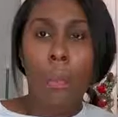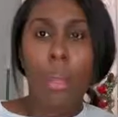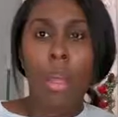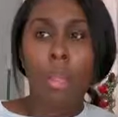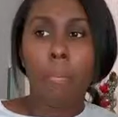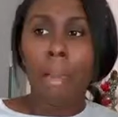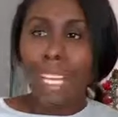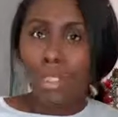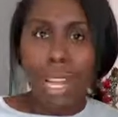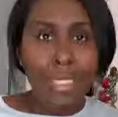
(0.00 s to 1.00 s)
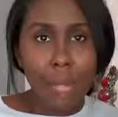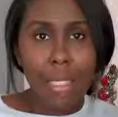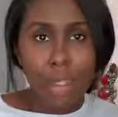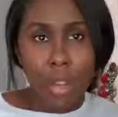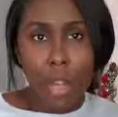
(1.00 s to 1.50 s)
But backtrack to
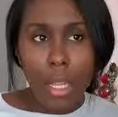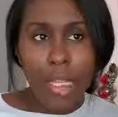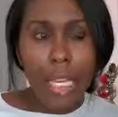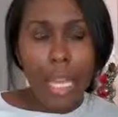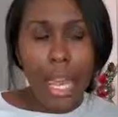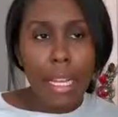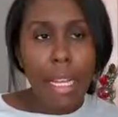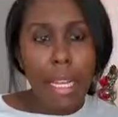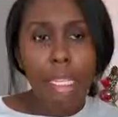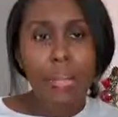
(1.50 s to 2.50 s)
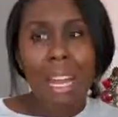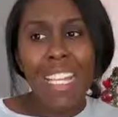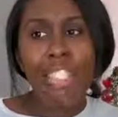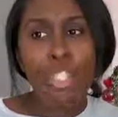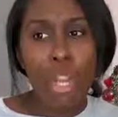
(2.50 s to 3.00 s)
Mr. Collins. Again, this
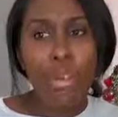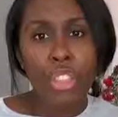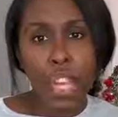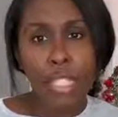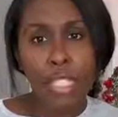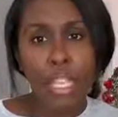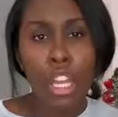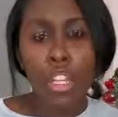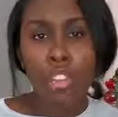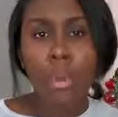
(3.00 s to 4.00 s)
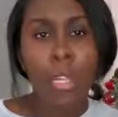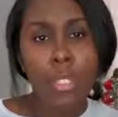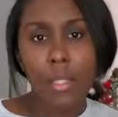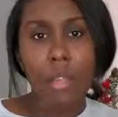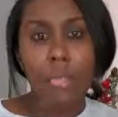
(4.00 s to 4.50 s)
man is so thirsty. So
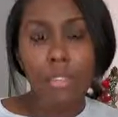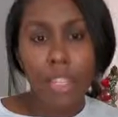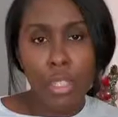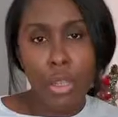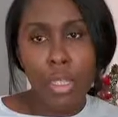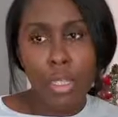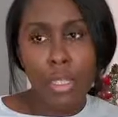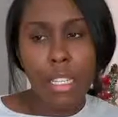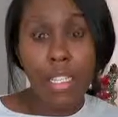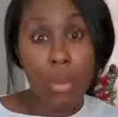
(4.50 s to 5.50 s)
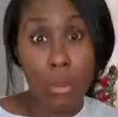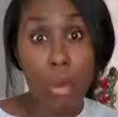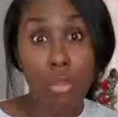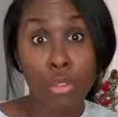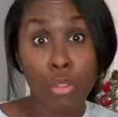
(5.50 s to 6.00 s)
Elizabeth refuses his
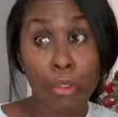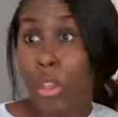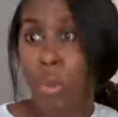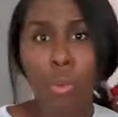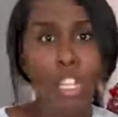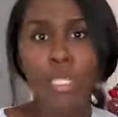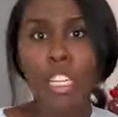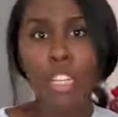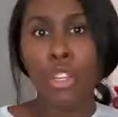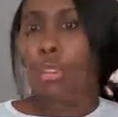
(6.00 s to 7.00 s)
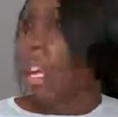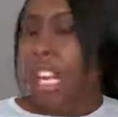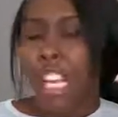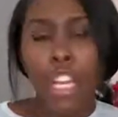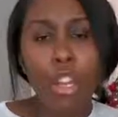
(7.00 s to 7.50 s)
proposal. What does he do?
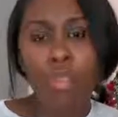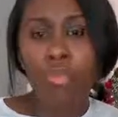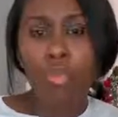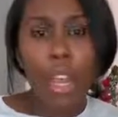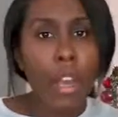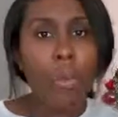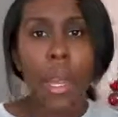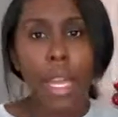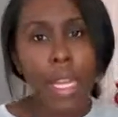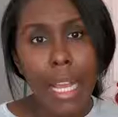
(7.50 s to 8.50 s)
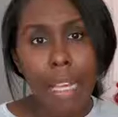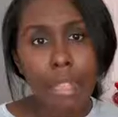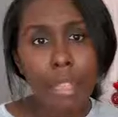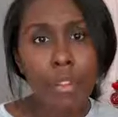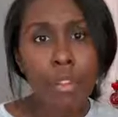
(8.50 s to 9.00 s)
He goes right away and
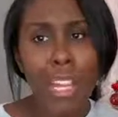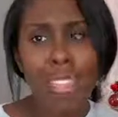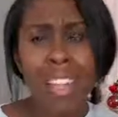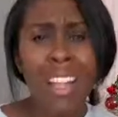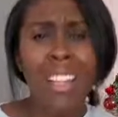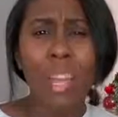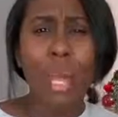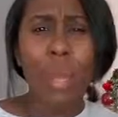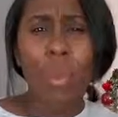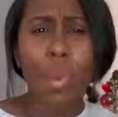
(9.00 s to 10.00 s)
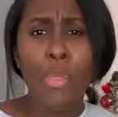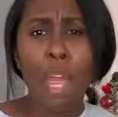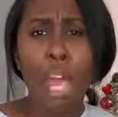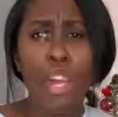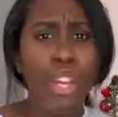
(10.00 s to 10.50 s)
asks her friend. Like, what
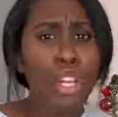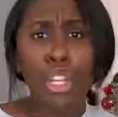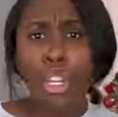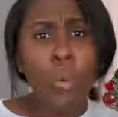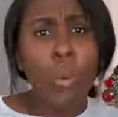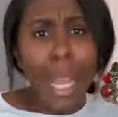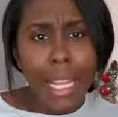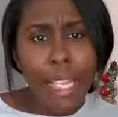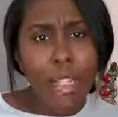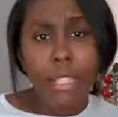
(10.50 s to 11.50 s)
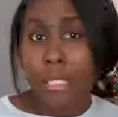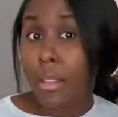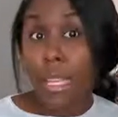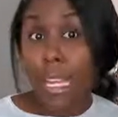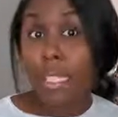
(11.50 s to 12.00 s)
the hell? You could have waited until
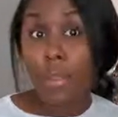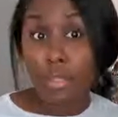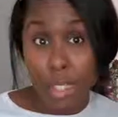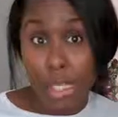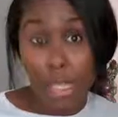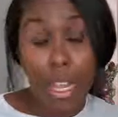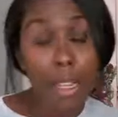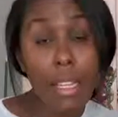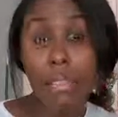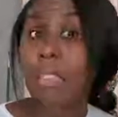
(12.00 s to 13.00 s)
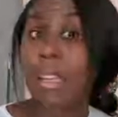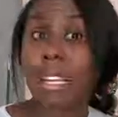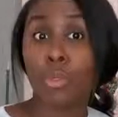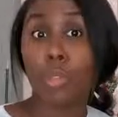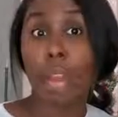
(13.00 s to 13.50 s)
the next visit. At least
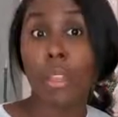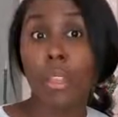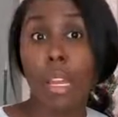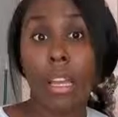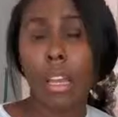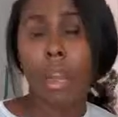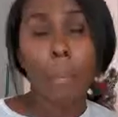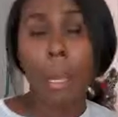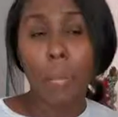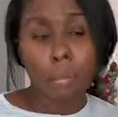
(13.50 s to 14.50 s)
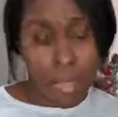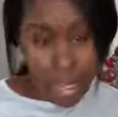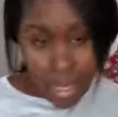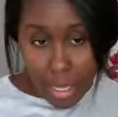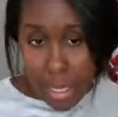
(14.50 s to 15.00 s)
that's what I think. But
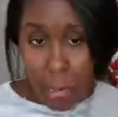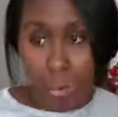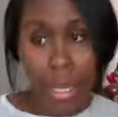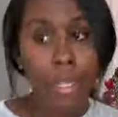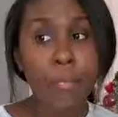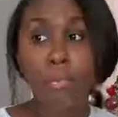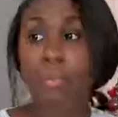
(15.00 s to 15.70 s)
anyway,